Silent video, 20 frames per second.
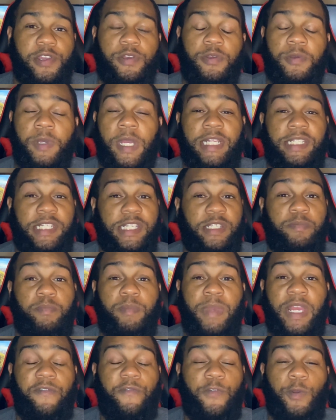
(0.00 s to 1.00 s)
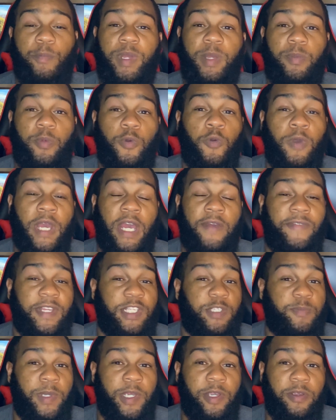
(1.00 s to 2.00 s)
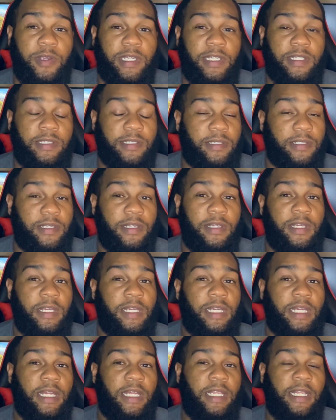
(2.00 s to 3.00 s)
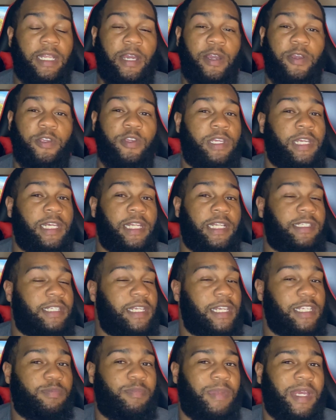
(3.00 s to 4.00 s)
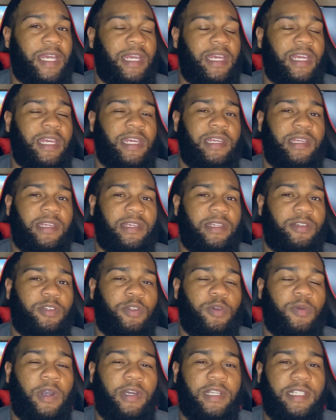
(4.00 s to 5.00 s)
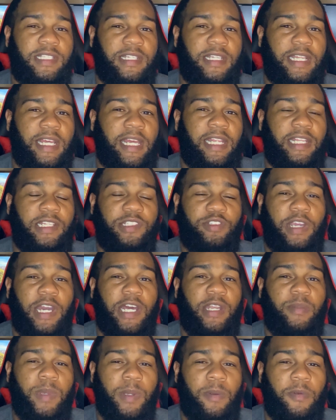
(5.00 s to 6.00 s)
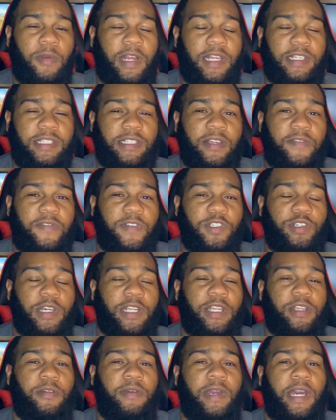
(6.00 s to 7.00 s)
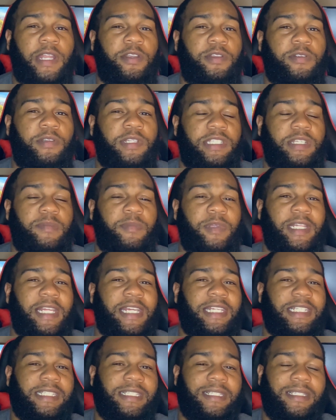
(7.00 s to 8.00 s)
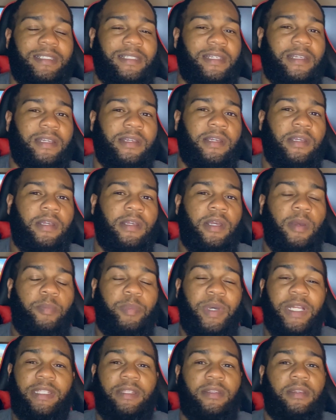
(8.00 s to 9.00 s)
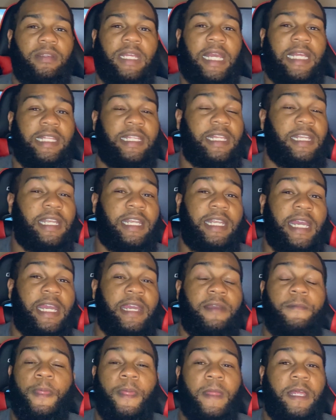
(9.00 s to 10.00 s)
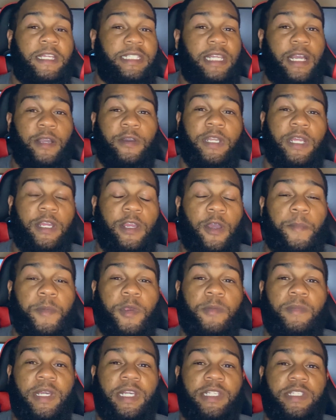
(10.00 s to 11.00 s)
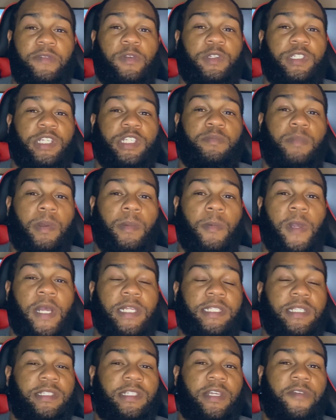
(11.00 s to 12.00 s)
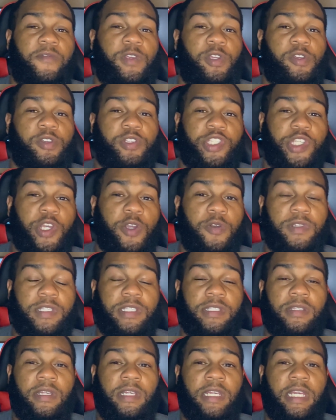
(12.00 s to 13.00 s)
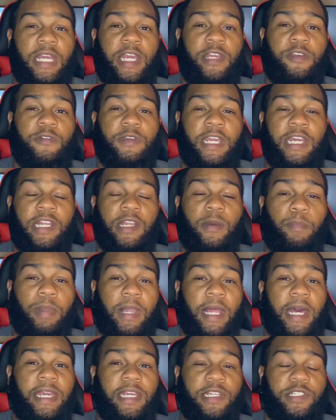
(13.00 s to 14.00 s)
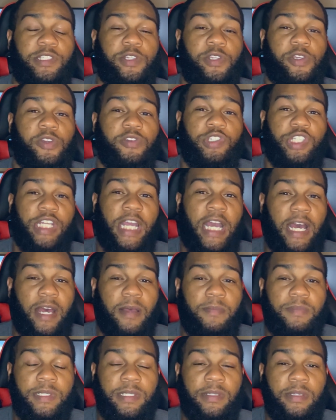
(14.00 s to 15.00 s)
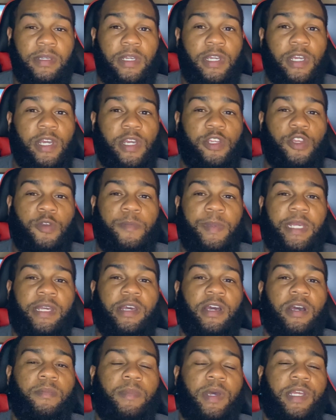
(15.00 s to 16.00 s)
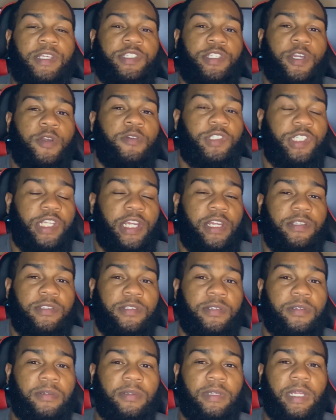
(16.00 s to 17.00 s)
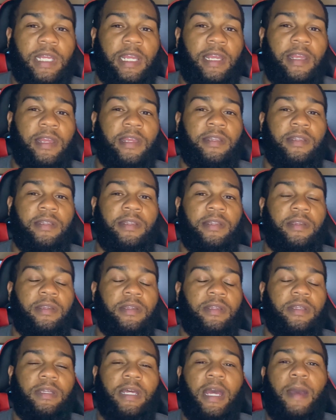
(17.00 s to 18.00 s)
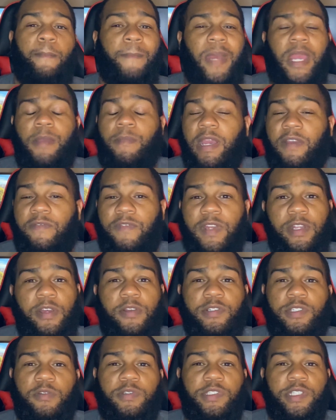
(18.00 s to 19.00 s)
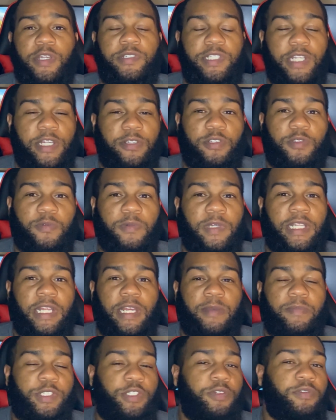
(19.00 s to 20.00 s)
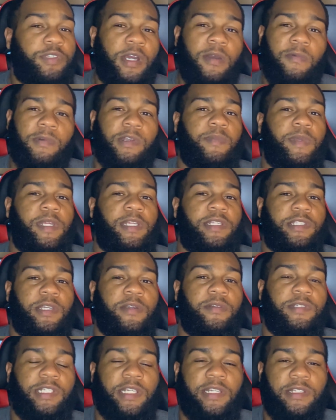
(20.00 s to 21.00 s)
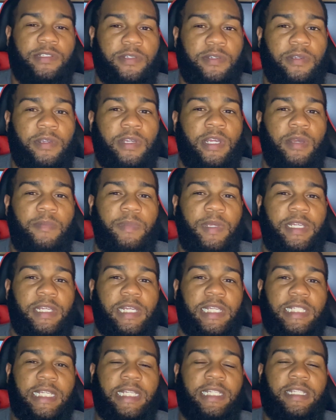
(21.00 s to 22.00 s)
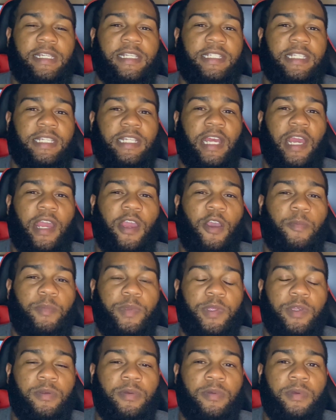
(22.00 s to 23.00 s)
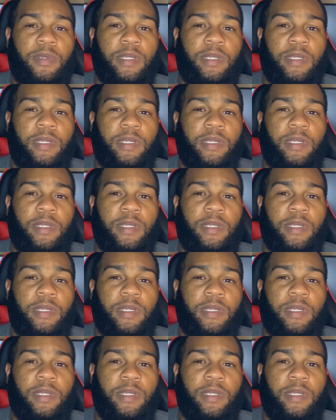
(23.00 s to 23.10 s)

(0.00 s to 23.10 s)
you, it's just meant for people who have experience. Now you can get a test bank and do all this and that and try to memorize stuff and try to know how to do the simulations. But at the end of the day, it's not gonna help you because if you're just memorizing stuff in your certs and you can't apply it to your jobs, you become a cert chaser. And I may make videos on cert chasers one day, but you don't want to be a cert chaser because it doesn't help you